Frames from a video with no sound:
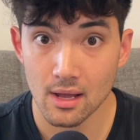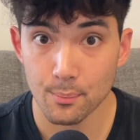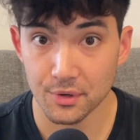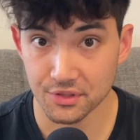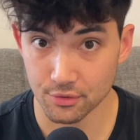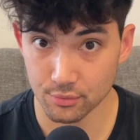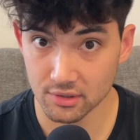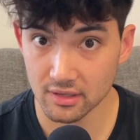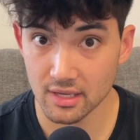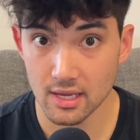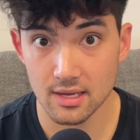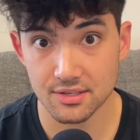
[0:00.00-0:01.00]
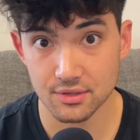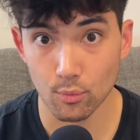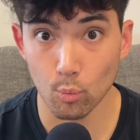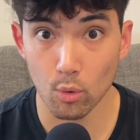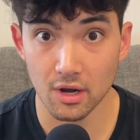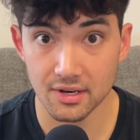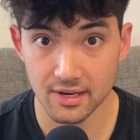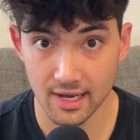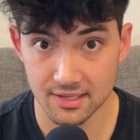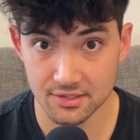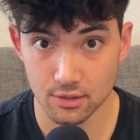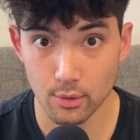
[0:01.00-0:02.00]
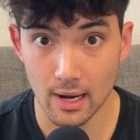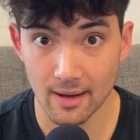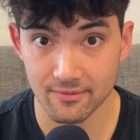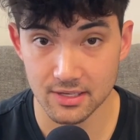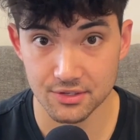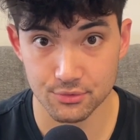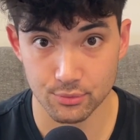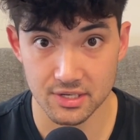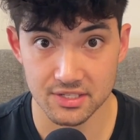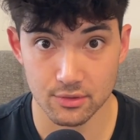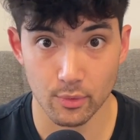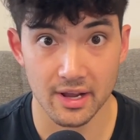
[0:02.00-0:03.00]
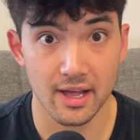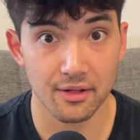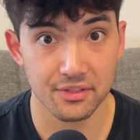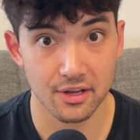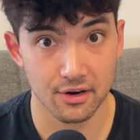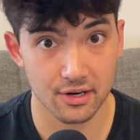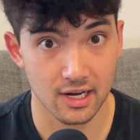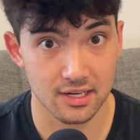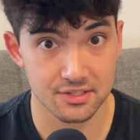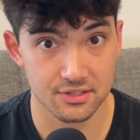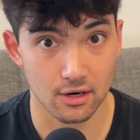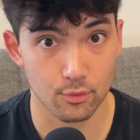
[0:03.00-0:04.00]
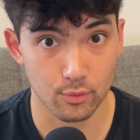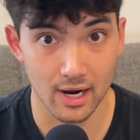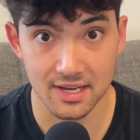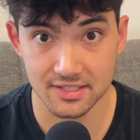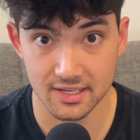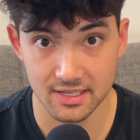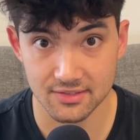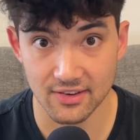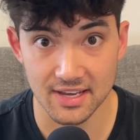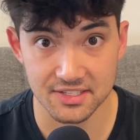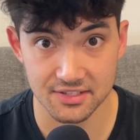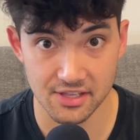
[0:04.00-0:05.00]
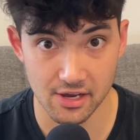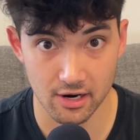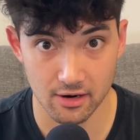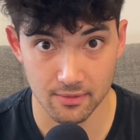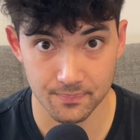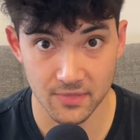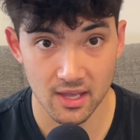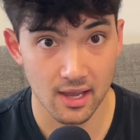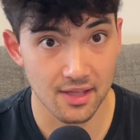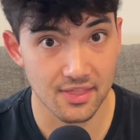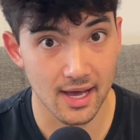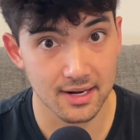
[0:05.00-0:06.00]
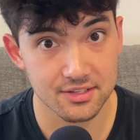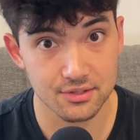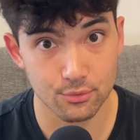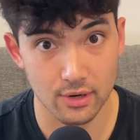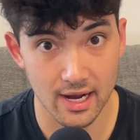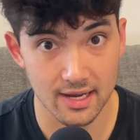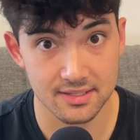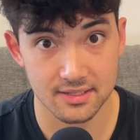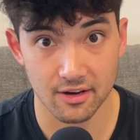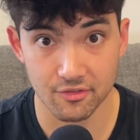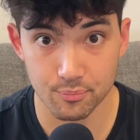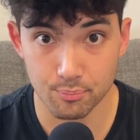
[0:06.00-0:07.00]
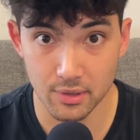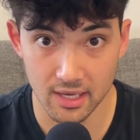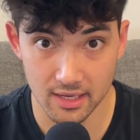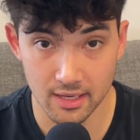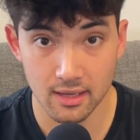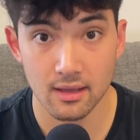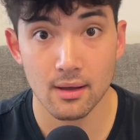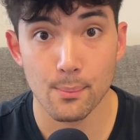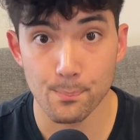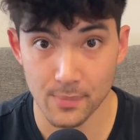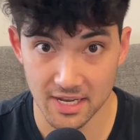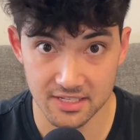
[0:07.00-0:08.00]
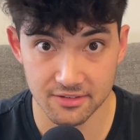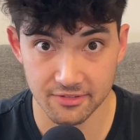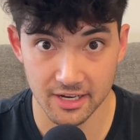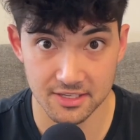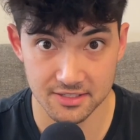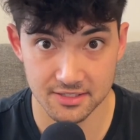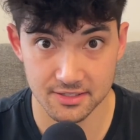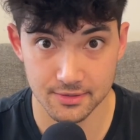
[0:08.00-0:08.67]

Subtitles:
But there really is one not so obvious reason why healthcare costs are rising as fast as they are, and that is the rise of big med device.